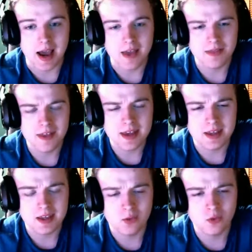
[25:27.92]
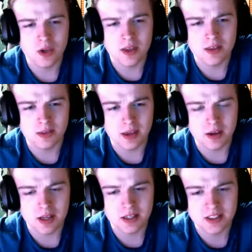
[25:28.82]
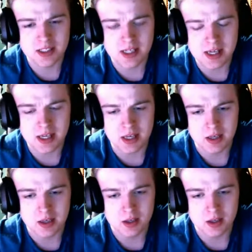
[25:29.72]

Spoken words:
think with NXT,